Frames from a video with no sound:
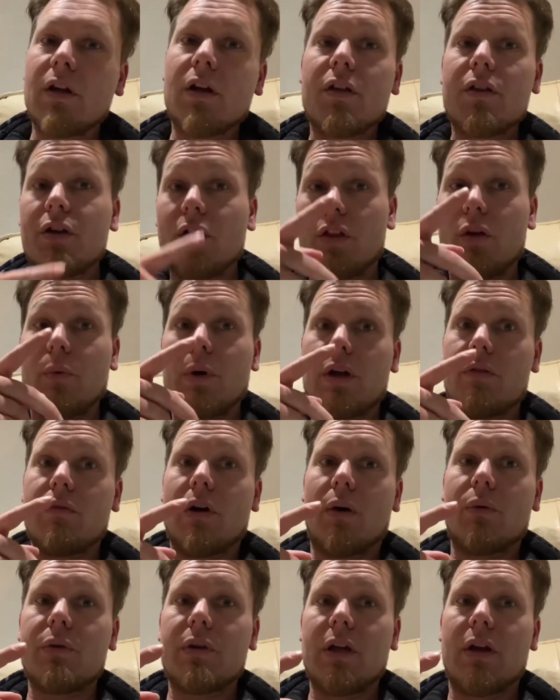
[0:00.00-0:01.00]
The other way
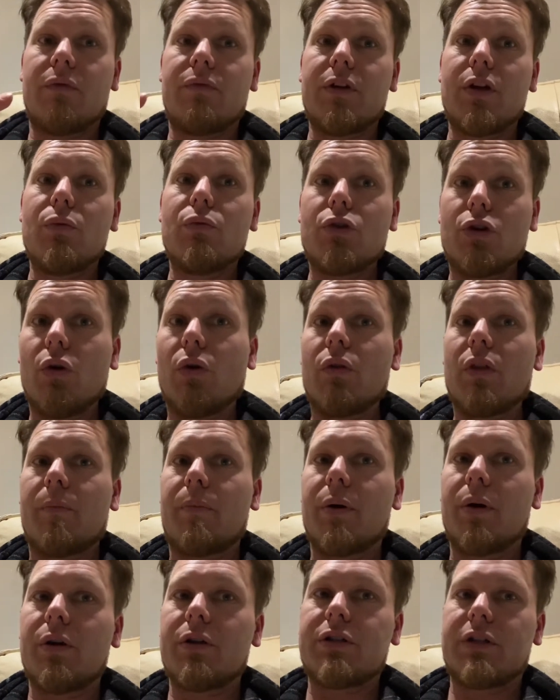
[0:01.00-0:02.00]
around, if you know the
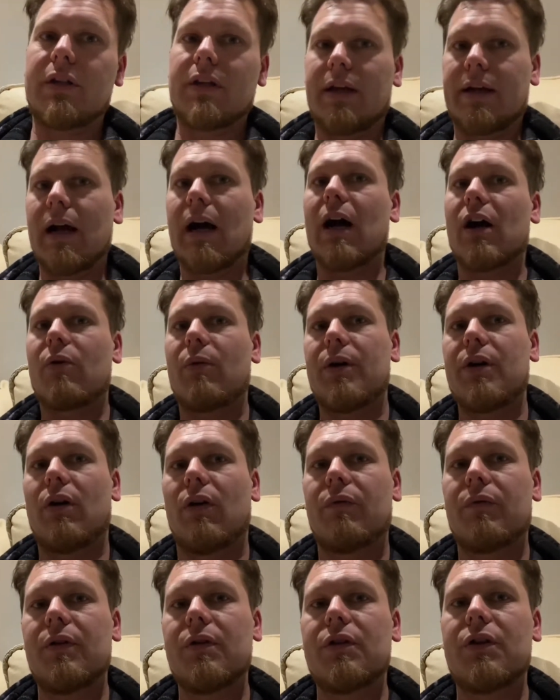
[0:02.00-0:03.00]
person, like I quite
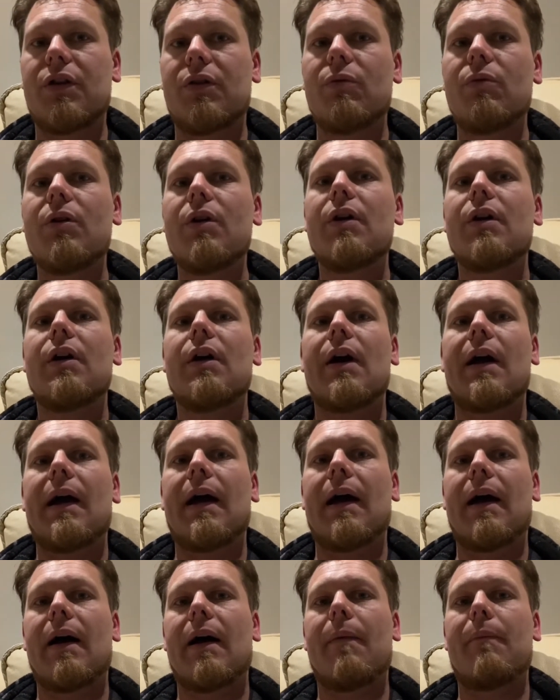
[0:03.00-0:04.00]
often do,
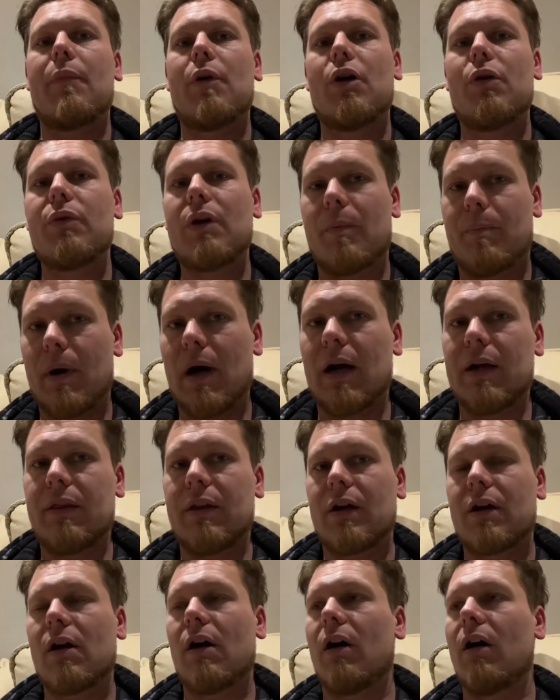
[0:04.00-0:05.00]
who you're buying the
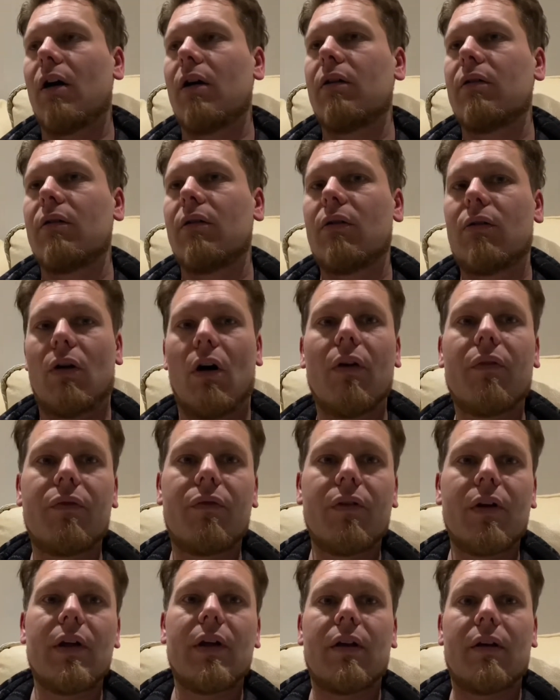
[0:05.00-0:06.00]
car
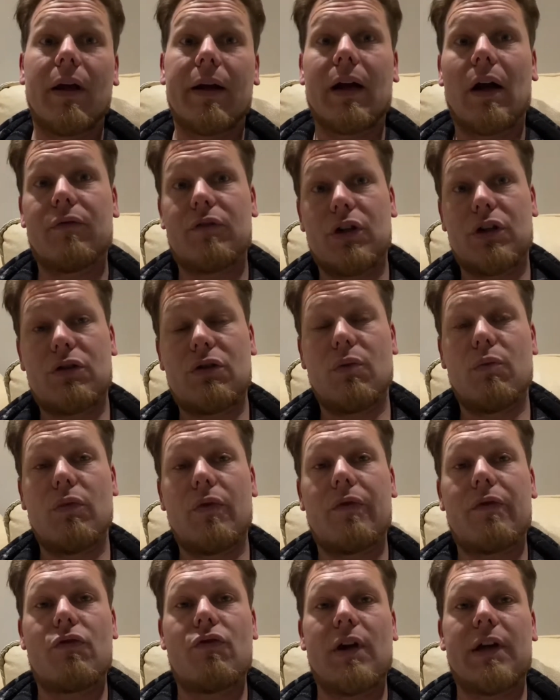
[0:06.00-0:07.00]
off, like I've just done
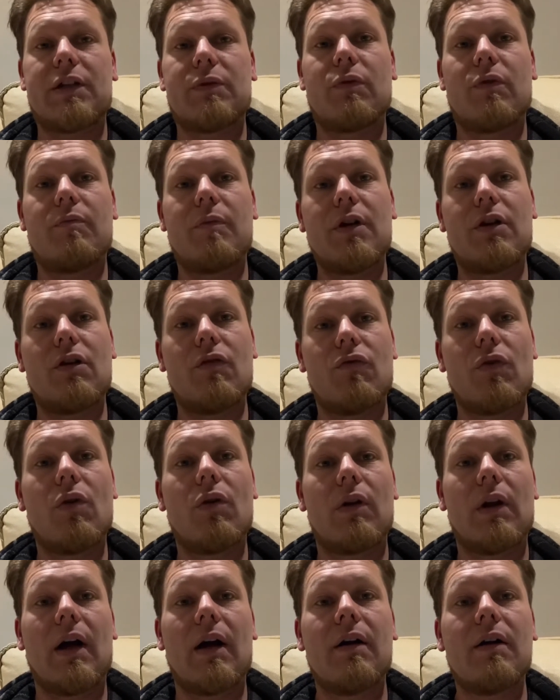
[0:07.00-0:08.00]
with Chris with me
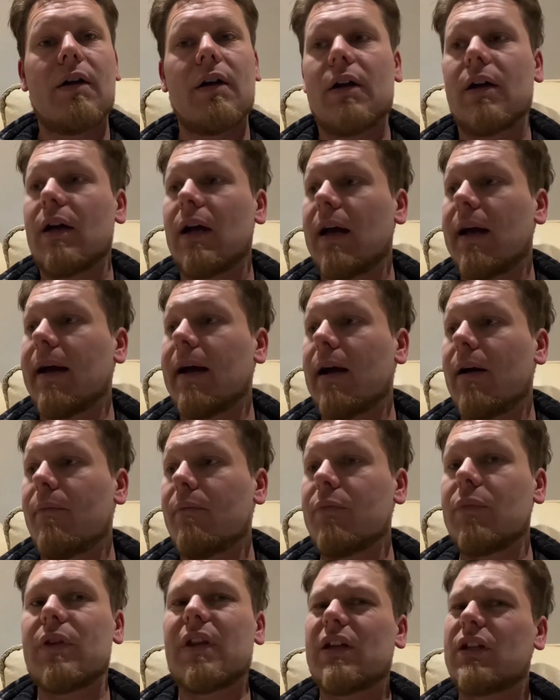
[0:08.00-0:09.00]
Corolla,
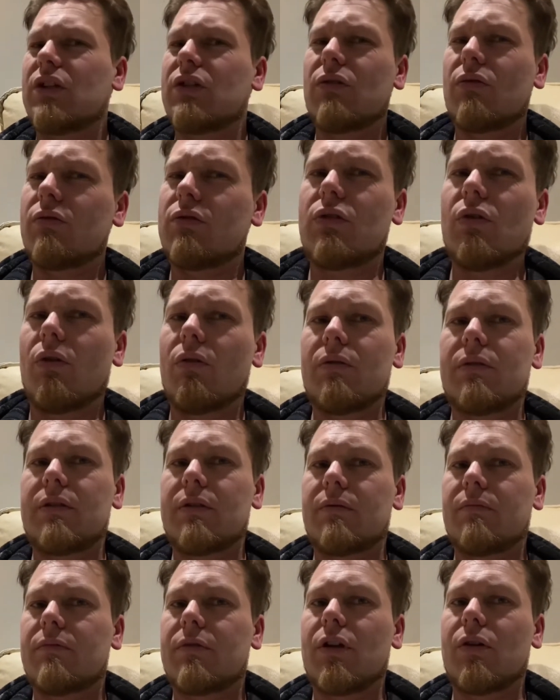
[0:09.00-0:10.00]
this
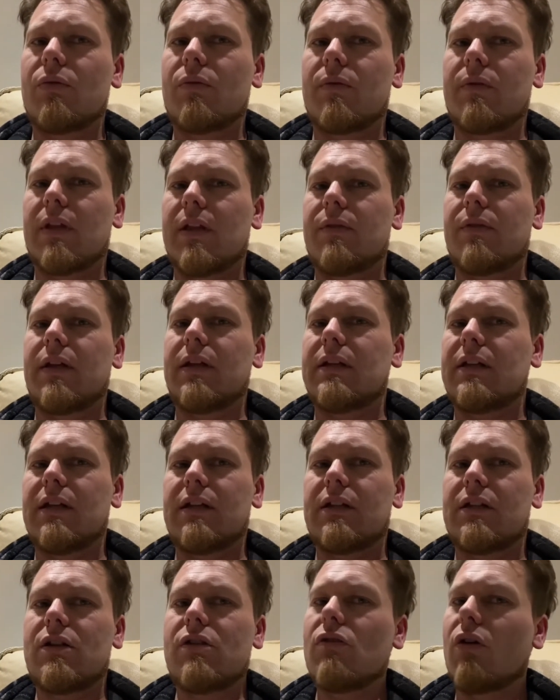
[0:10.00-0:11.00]

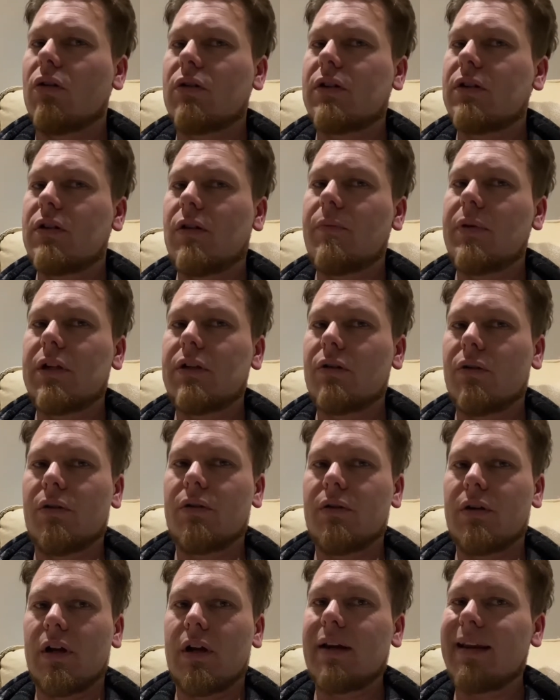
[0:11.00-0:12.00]
is not to be
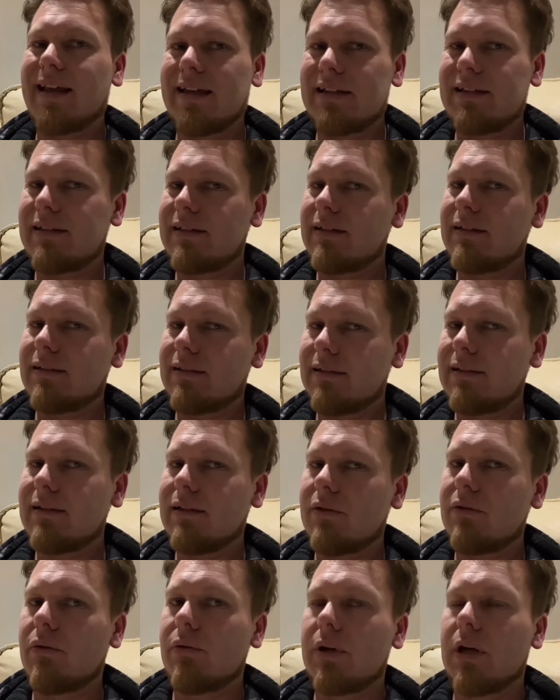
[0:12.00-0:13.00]
done unless you
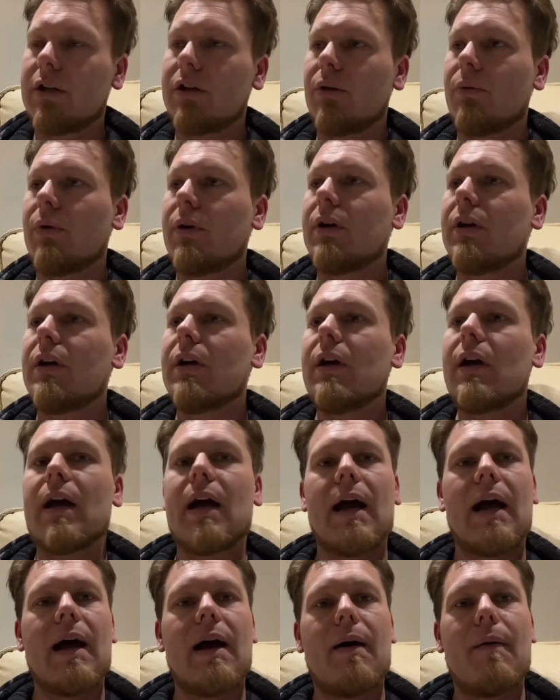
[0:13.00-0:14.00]
know what you're doing,
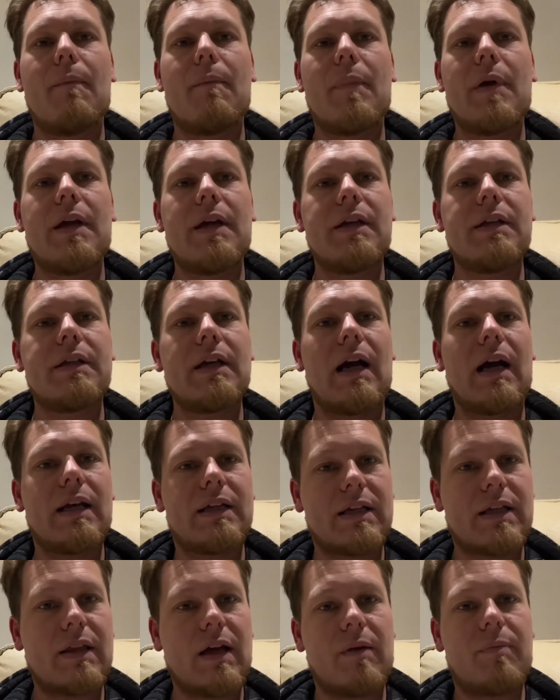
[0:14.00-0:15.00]
is
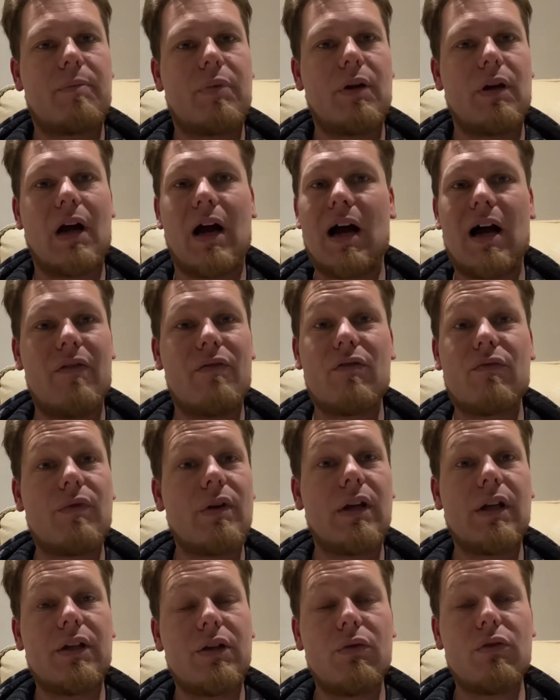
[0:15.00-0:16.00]
ask that I haven't
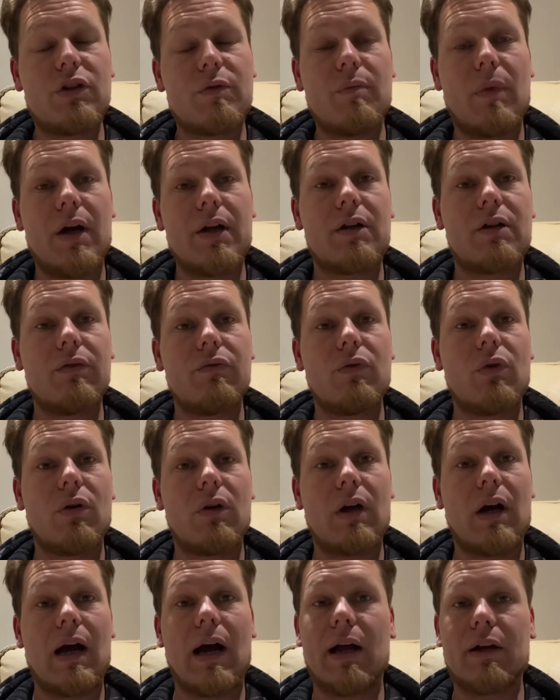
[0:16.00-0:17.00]
really used my
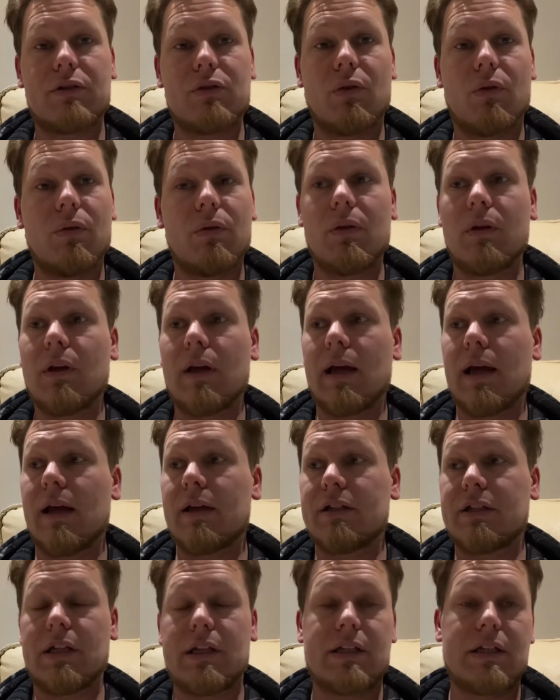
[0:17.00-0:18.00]
Corolla at all
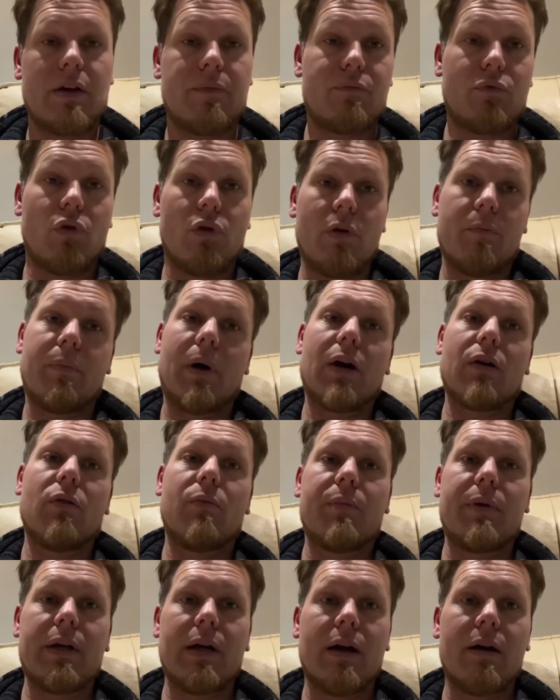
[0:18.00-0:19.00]
since I brought it back
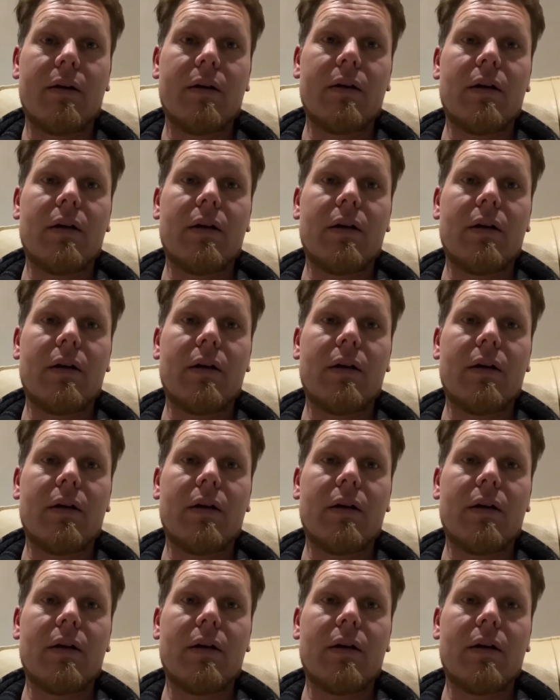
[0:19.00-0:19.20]
up here,